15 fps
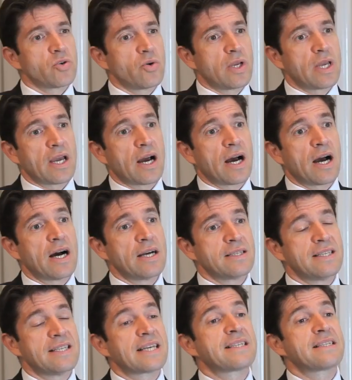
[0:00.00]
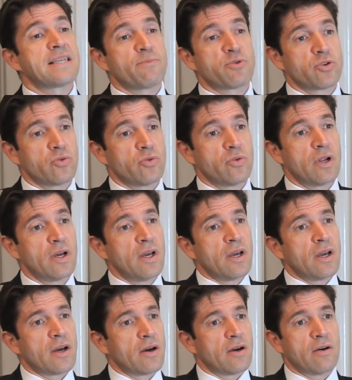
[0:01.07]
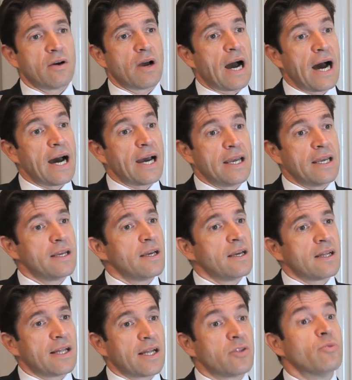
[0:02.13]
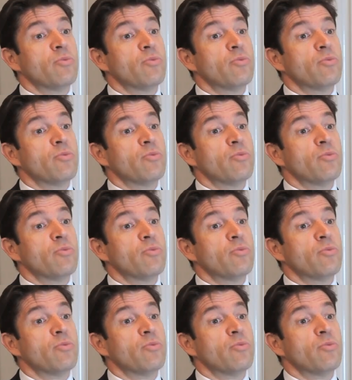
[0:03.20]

So he has this exceptional uh, eye that